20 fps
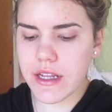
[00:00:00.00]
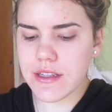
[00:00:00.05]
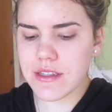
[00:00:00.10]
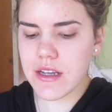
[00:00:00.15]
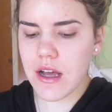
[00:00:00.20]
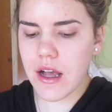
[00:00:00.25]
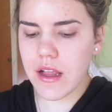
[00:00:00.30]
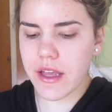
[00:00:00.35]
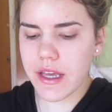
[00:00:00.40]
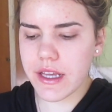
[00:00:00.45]
And
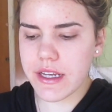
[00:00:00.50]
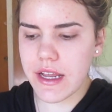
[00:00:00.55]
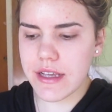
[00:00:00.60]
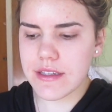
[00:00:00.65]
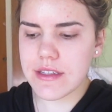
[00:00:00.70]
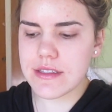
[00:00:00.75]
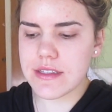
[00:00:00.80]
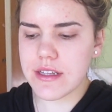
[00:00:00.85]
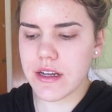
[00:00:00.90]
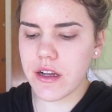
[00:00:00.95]
it's not like
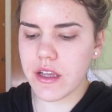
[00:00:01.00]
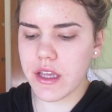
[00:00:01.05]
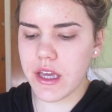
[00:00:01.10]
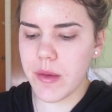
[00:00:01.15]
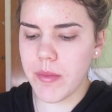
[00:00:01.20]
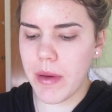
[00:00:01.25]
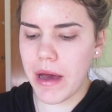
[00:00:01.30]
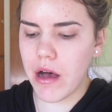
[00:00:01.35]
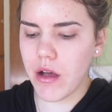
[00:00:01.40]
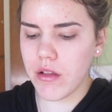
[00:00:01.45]

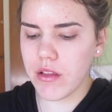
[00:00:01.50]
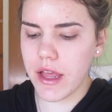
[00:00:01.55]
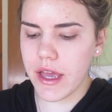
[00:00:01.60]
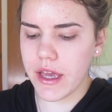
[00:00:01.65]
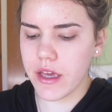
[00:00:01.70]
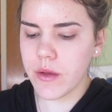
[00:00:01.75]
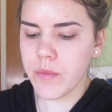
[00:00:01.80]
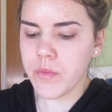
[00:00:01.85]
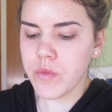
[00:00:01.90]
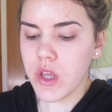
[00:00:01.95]
necessarily about
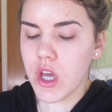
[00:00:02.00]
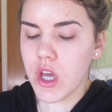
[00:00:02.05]
like